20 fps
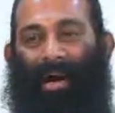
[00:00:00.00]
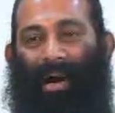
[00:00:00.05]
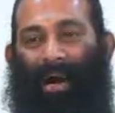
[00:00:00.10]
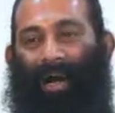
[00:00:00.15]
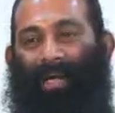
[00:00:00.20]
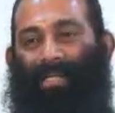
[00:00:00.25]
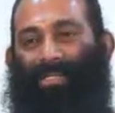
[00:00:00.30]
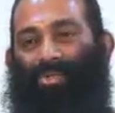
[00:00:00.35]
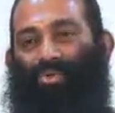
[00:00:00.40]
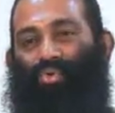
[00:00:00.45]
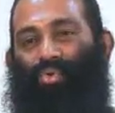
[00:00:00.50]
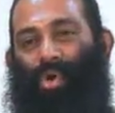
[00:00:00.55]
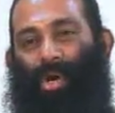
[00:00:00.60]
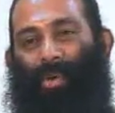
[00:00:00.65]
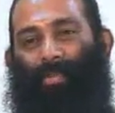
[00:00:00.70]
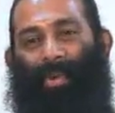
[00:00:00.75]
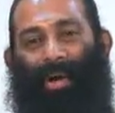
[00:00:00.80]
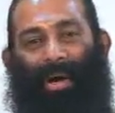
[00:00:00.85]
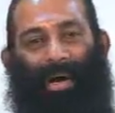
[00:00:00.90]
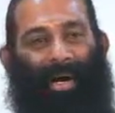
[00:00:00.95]
ask who
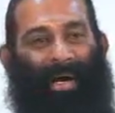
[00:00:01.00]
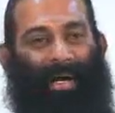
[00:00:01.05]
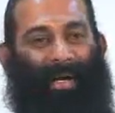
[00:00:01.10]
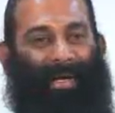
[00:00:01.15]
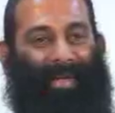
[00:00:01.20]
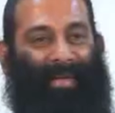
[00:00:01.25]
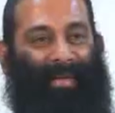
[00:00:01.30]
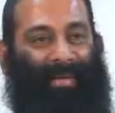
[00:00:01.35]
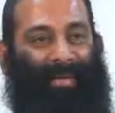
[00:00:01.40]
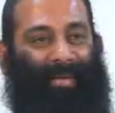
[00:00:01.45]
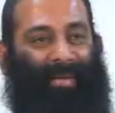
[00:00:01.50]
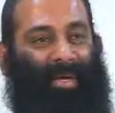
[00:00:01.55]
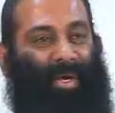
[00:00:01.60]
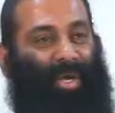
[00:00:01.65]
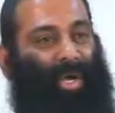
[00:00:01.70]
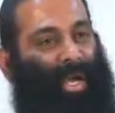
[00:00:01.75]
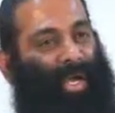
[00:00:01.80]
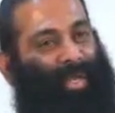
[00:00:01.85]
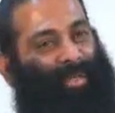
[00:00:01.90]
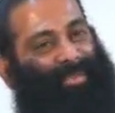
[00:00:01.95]
am I,
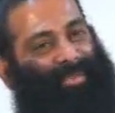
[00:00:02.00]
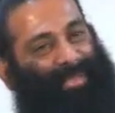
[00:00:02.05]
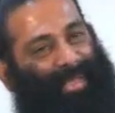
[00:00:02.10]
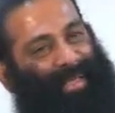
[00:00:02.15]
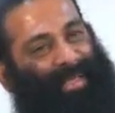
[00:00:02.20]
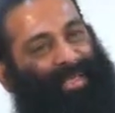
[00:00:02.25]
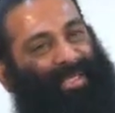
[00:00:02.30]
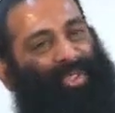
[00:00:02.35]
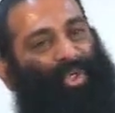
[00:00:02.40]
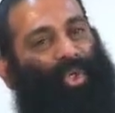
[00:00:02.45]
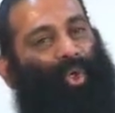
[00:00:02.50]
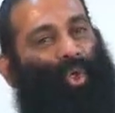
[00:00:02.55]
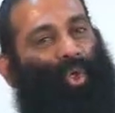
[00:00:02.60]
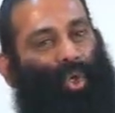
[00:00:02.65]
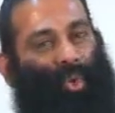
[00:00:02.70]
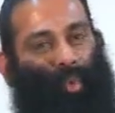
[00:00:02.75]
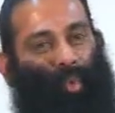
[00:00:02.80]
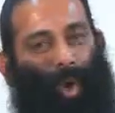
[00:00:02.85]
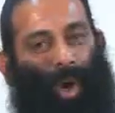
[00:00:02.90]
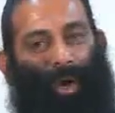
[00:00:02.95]
and Zen is
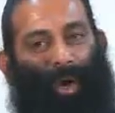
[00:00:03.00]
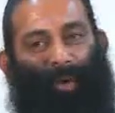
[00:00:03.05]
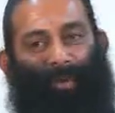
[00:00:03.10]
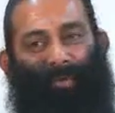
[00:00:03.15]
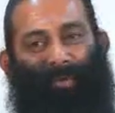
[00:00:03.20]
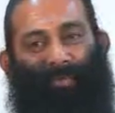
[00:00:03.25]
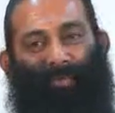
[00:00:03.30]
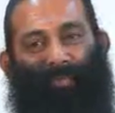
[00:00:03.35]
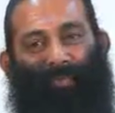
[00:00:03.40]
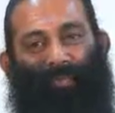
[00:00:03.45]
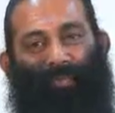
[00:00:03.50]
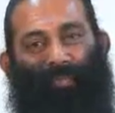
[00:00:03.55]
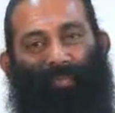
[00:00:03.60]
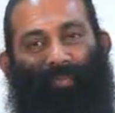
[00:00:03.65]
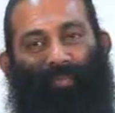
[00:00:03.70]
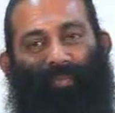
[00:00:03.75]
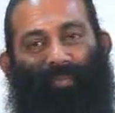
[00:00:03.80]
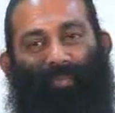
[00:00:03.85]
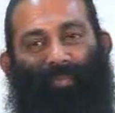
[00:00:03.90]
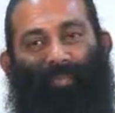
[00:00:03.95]
only one.
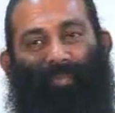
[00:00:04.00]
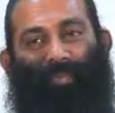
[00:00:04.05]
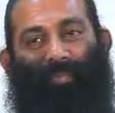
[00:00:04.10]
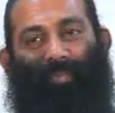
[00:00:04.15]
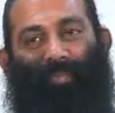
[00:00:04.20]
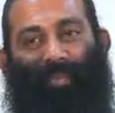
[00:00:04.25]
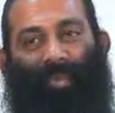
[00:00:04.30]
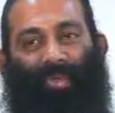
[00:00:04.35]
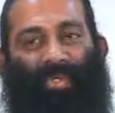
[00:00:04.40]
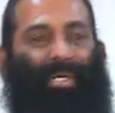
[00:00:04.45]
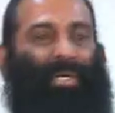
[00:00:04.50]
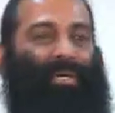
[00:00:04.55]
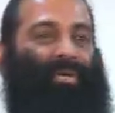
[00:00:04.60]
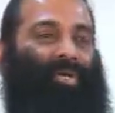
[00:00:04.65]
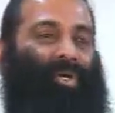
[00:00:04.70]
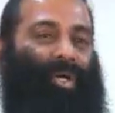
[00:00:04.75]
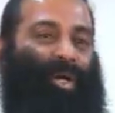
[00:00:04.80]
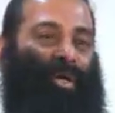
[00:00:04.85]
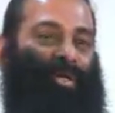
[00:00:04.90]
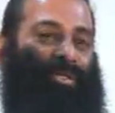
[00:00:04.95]
The
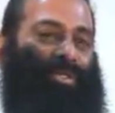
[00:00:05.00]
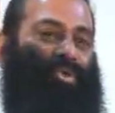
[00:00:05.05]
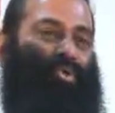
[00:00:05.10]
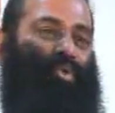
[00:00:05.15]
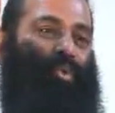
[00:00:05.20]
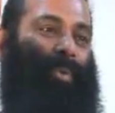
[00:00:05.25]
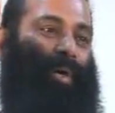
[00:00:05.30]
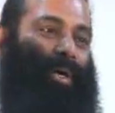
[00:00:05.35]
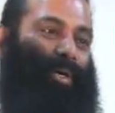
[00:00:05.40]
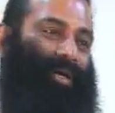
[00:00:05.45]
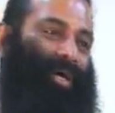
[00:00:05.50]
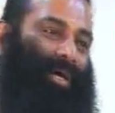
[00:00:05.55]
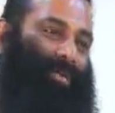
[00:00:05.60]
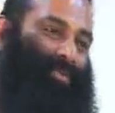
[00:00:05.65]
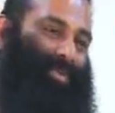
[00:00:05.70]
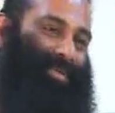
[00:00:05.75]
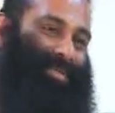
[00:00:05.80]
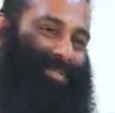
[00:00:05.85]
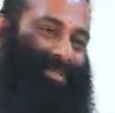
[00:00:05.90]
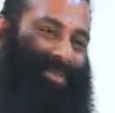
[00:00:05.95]
real scuba
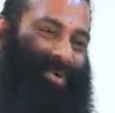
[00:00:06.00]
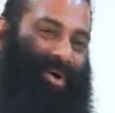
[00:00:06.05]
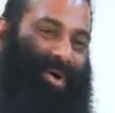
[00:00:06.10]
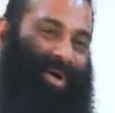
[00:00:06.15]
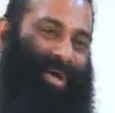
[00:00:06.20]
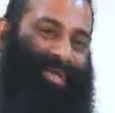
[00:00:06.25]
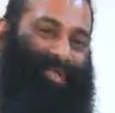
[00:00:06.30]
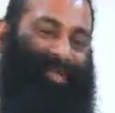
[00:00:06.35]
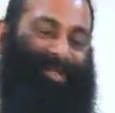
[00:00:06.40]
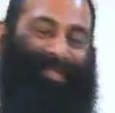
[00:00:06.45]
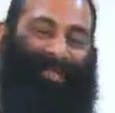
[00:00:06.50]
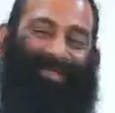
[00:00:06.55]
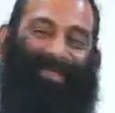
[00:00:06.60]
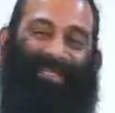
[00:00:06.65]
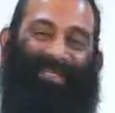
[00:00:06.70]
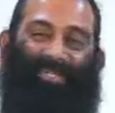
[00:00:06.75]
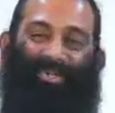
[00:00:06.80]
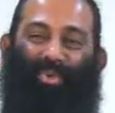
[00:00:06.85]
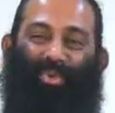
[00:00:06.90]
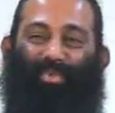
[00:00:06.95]
divers. All others are
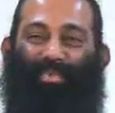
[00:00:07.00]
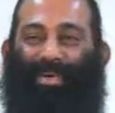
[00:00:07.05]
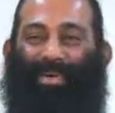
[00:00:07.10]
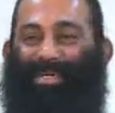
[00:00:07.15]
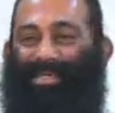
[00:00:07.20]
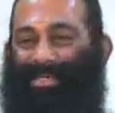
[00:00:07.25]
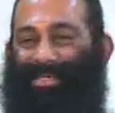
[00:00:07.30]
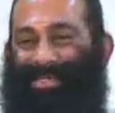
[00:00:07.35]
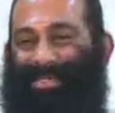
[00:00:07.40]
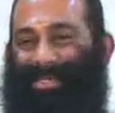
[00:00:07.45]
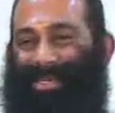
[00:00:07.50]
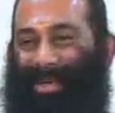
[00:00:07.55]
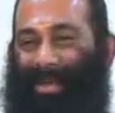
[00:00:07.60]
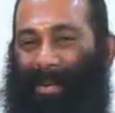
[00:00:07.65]
just swimmers.